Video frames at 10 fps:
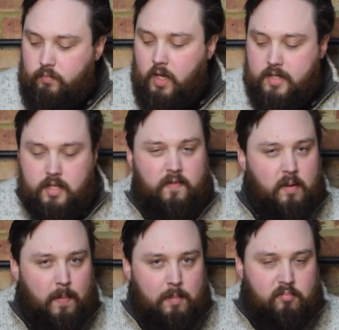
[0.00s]
a sort of
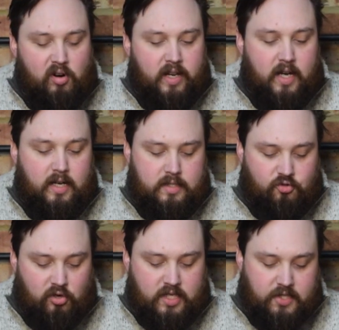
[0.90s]
a membrane
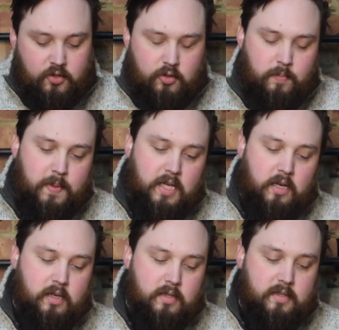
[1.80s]
dry suit
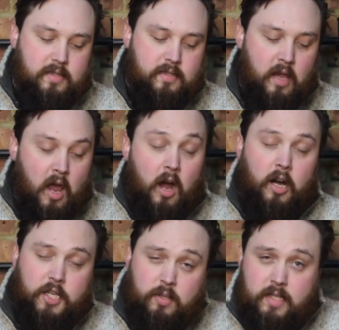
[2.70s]
because
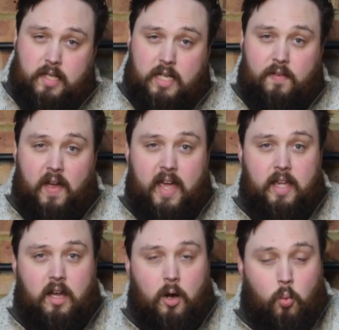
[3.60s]
I used to dive
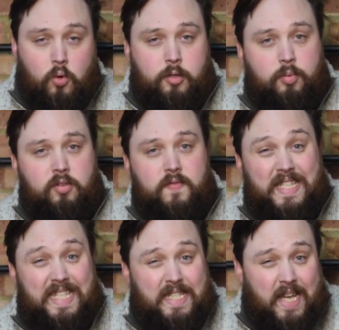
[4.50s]
a waterproof
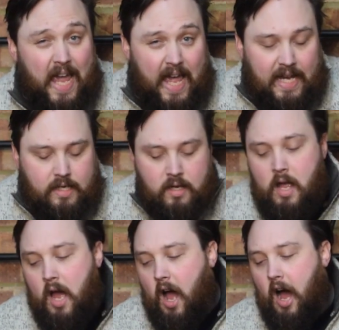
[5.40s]
D10
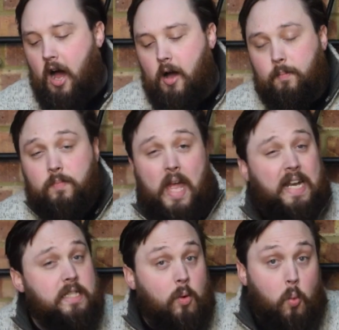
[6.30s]

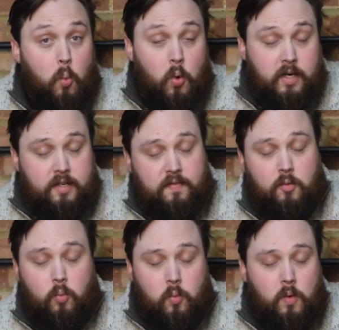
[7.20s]
and it's a
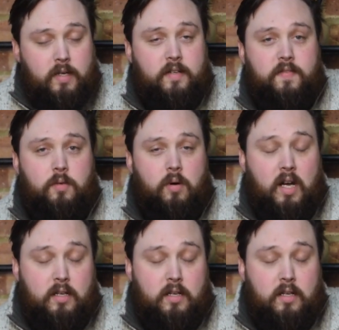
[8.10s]
wonderful, wonderful